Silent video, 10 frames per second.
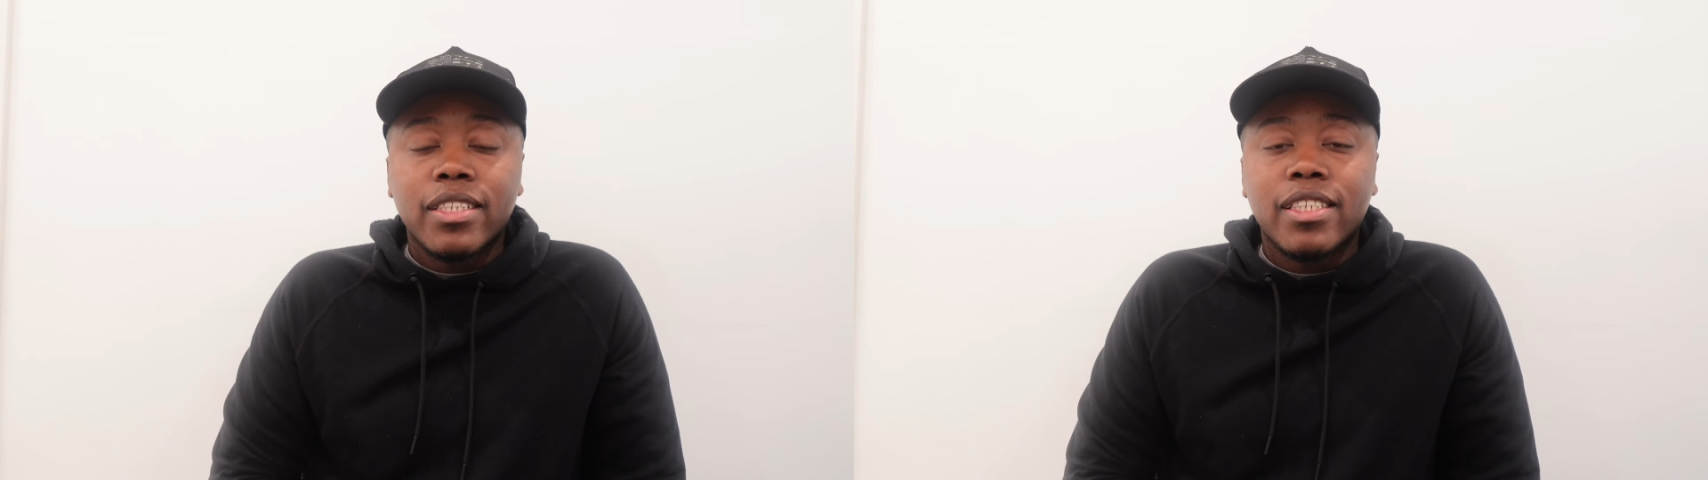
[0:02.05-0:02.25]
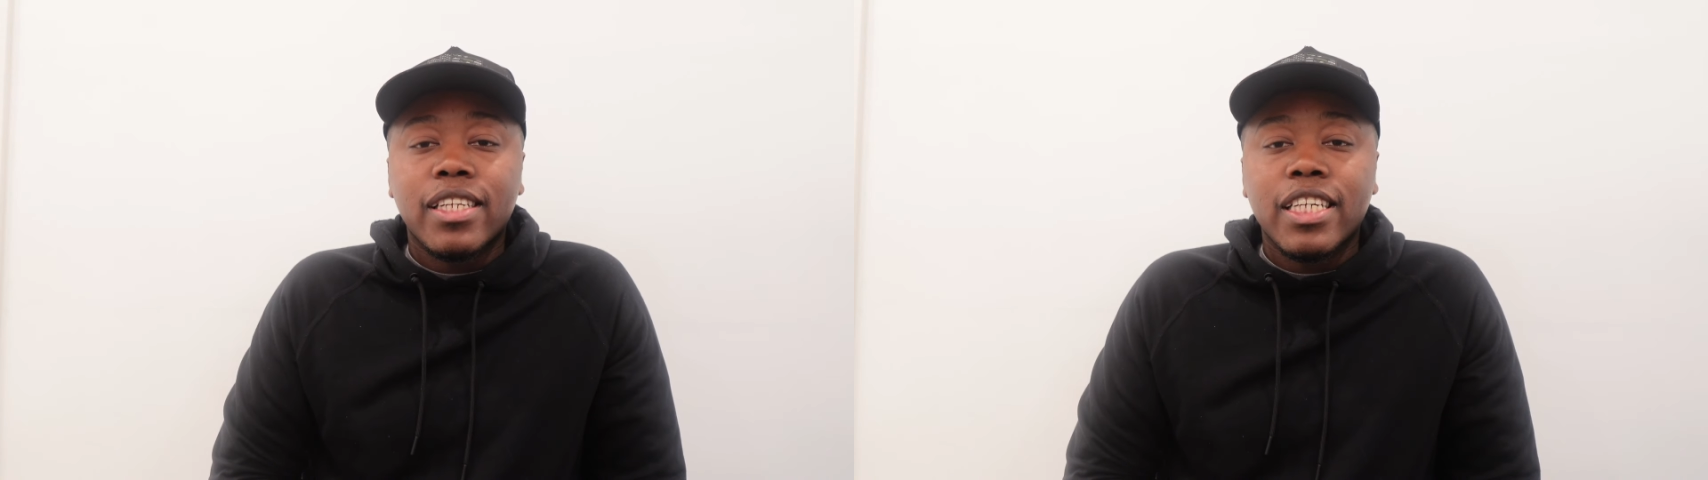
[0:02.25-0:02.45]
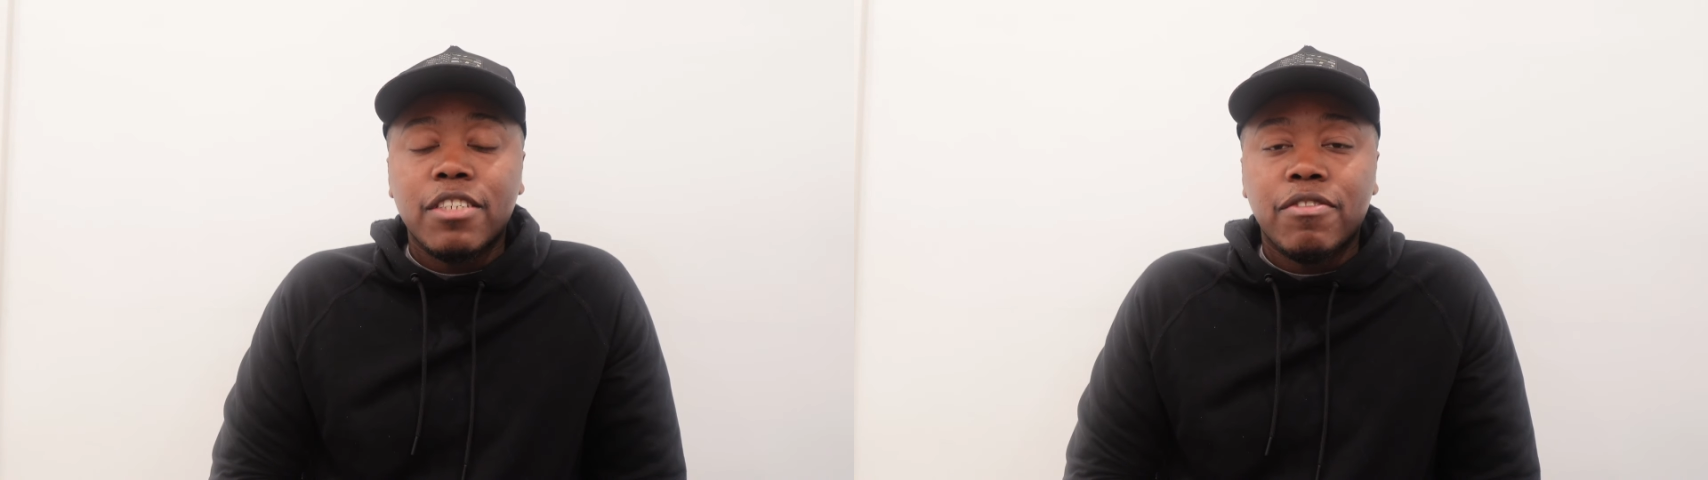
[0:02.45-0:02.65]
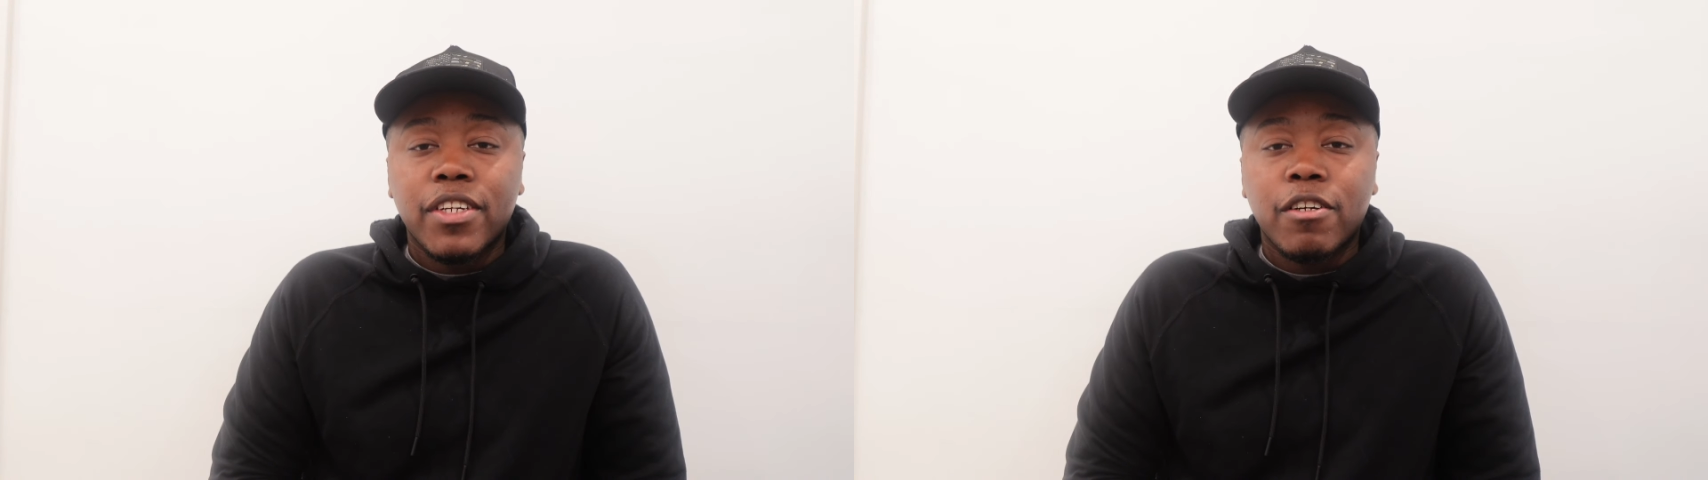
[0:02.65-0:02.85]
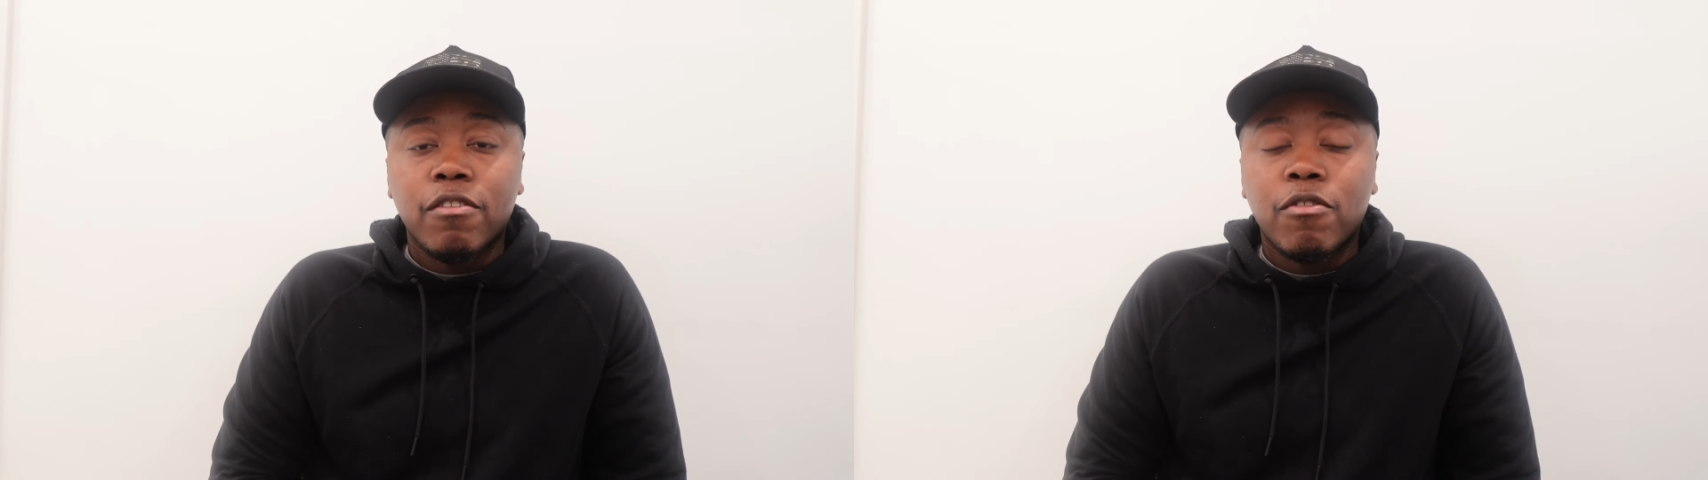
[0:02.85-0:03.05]
In today's
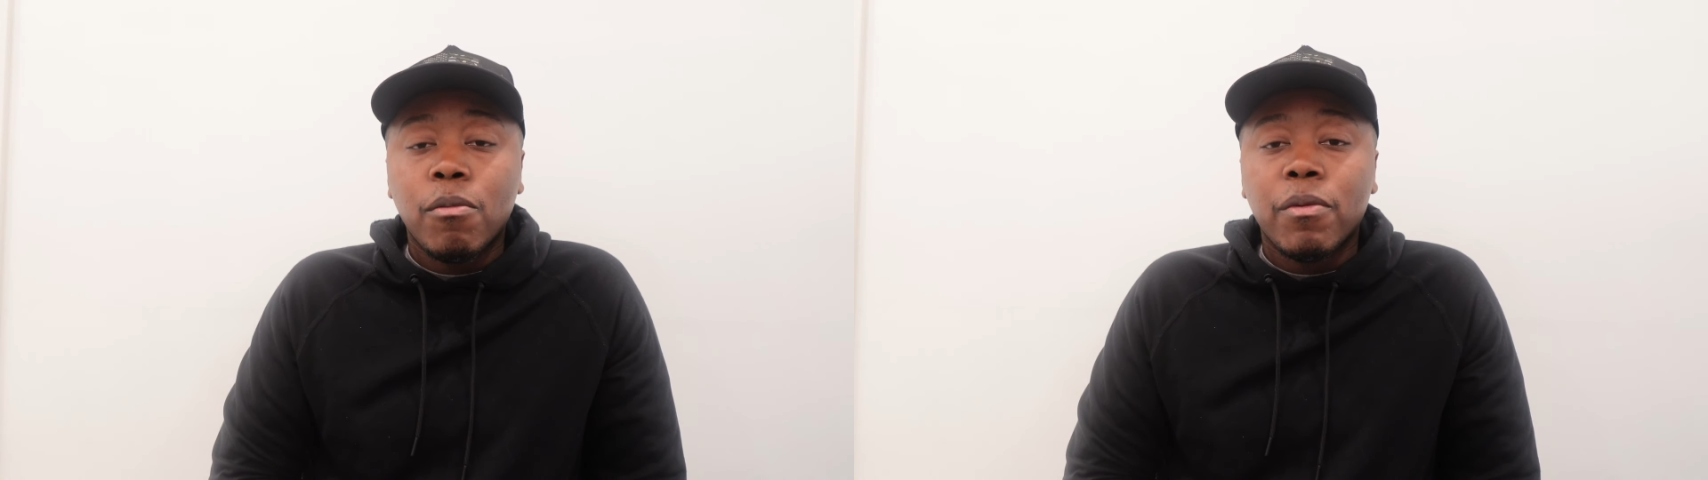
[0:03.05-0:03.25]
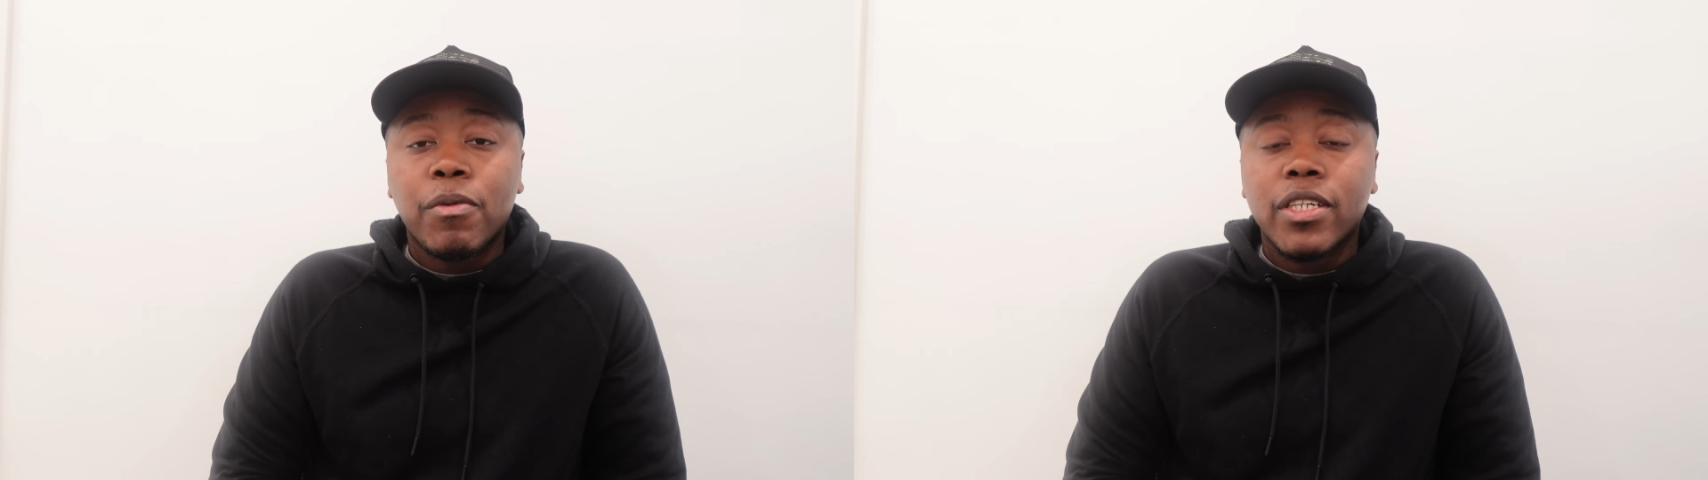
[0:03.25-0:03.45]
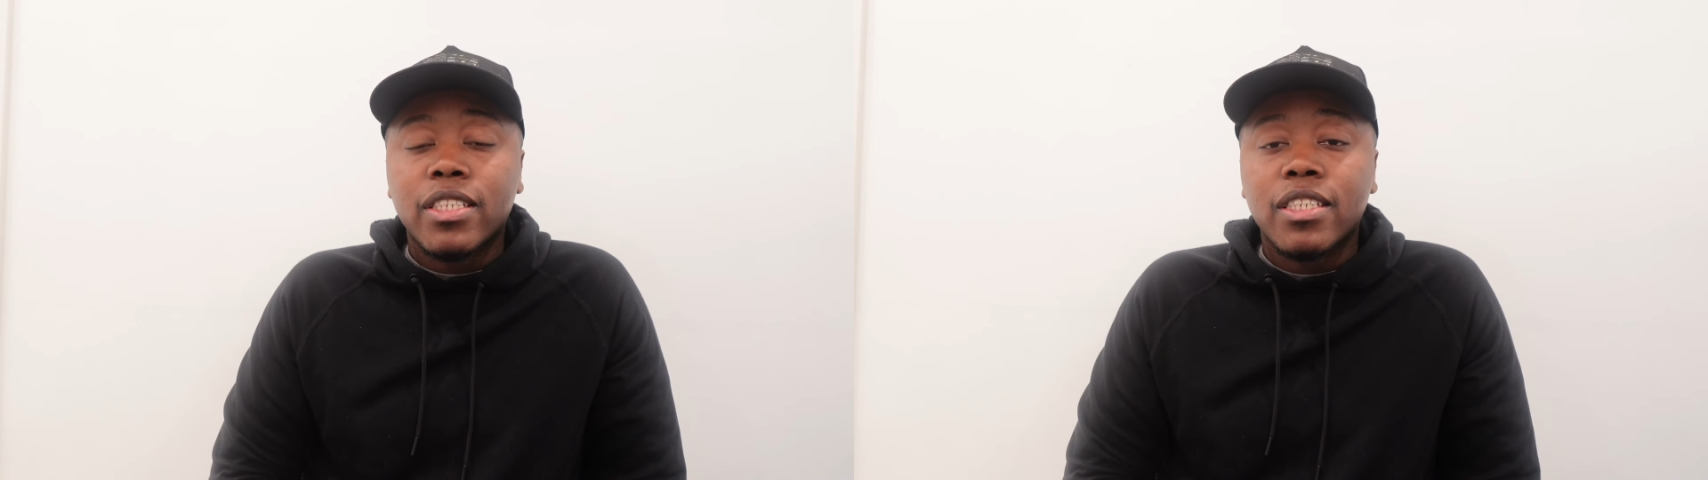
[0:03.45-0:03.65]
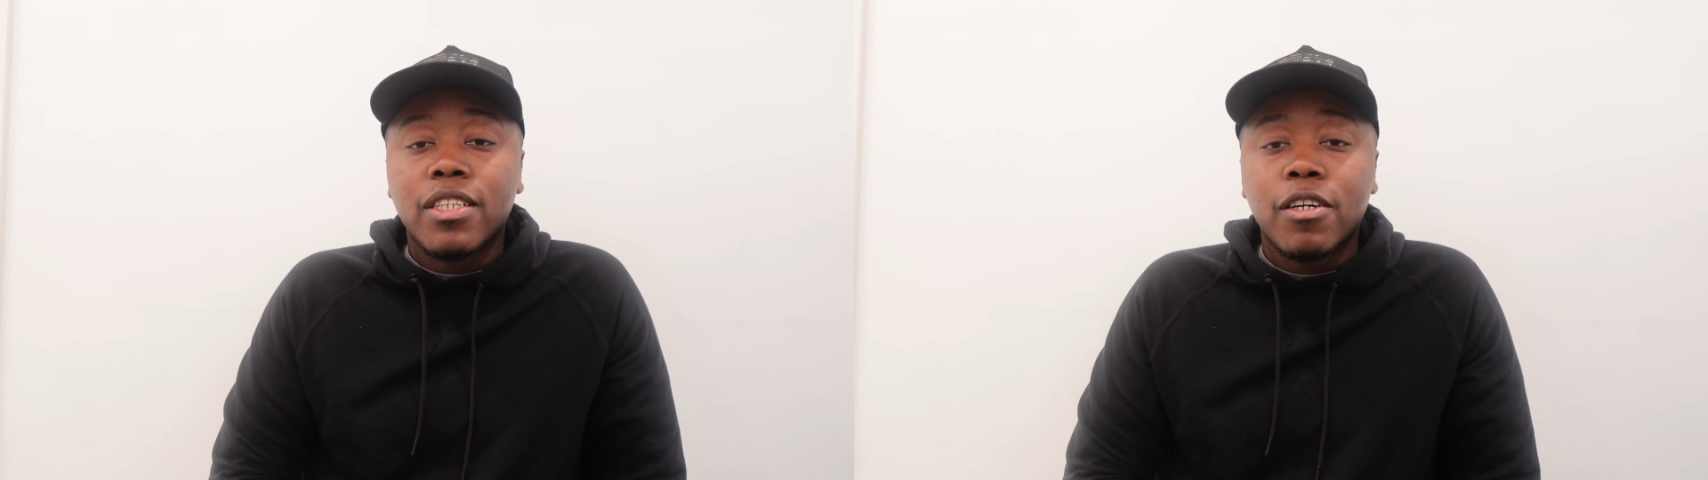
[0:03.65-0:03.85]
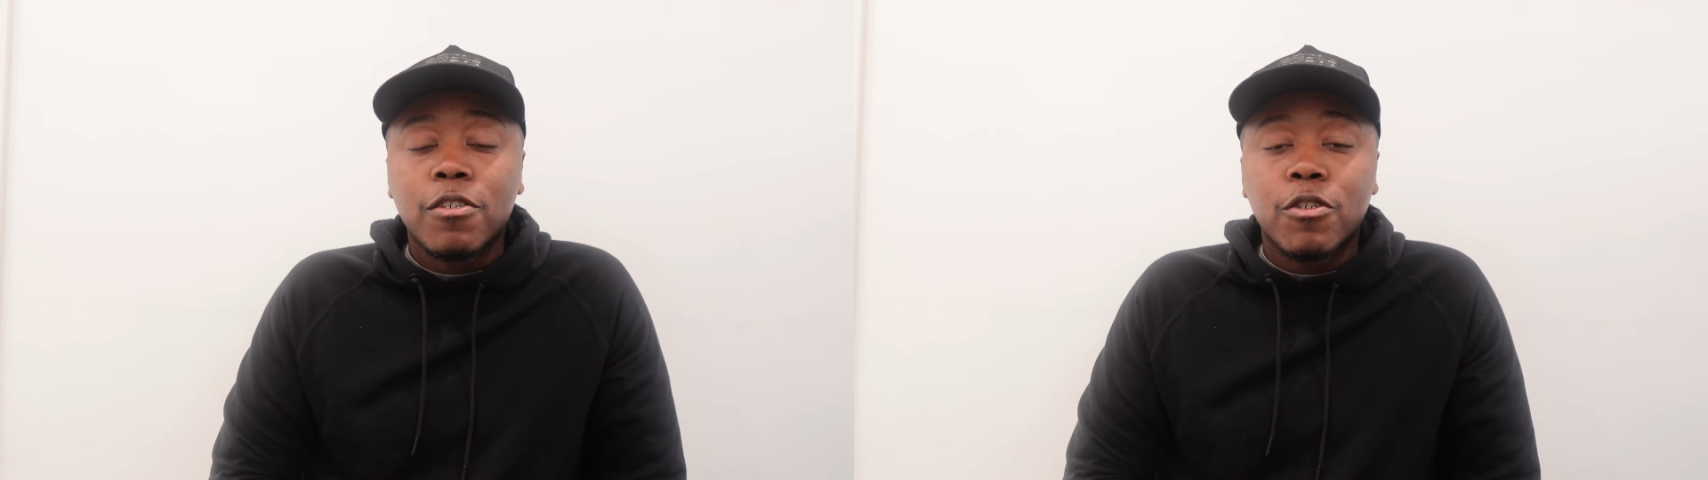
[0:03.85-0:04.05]
video, former
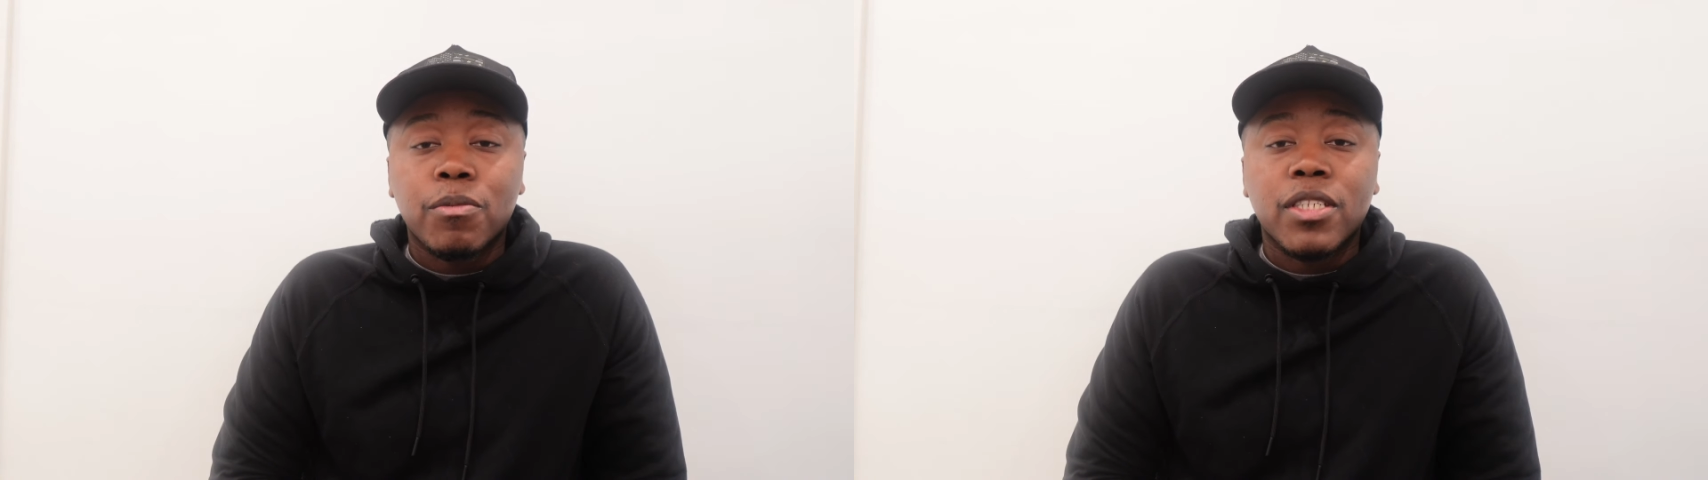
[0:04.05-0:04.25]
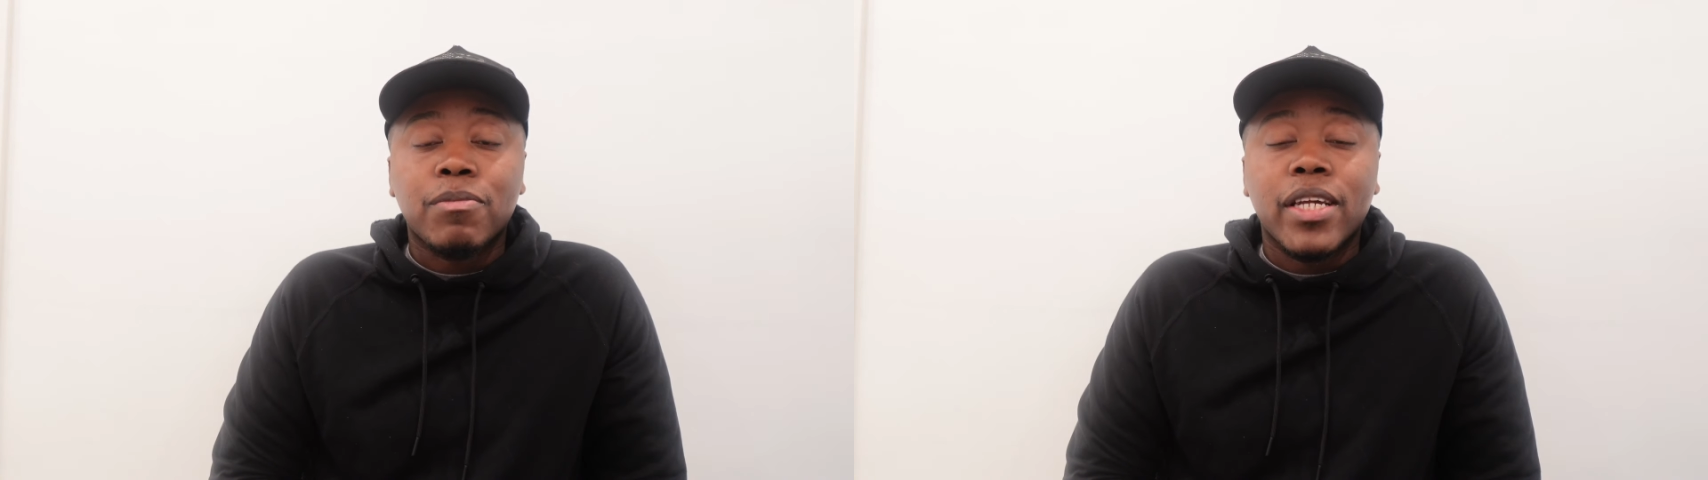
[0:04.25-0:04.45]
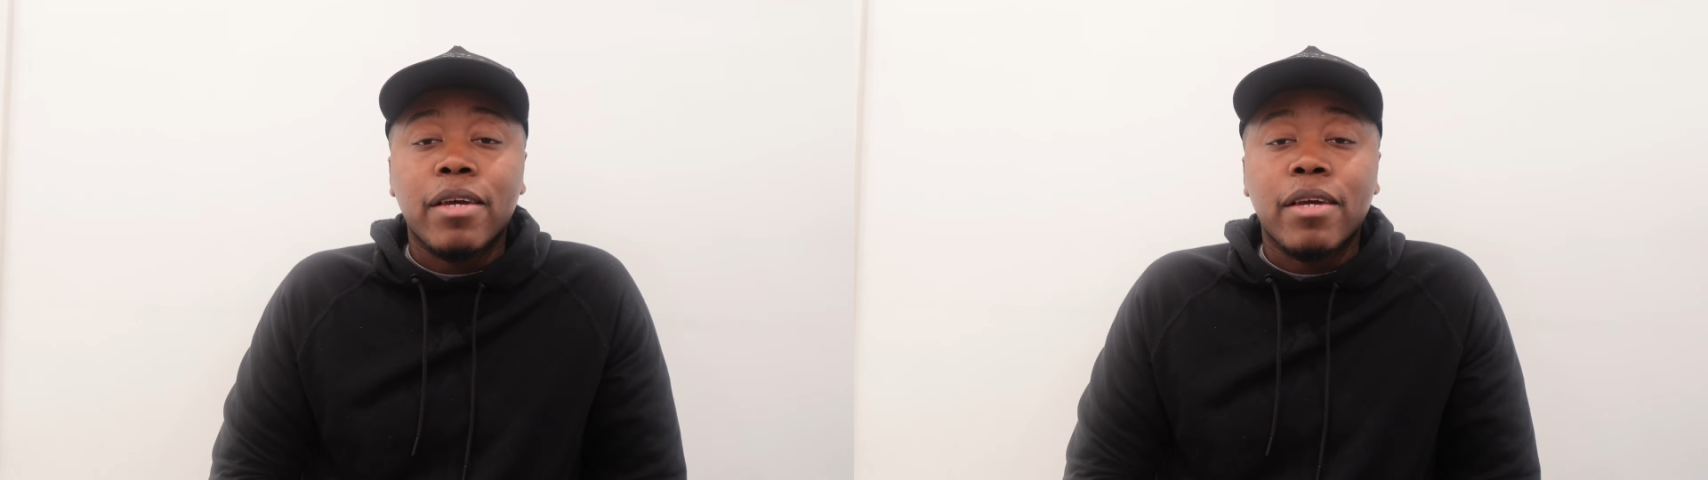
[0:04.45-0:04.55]
President Donald Trump has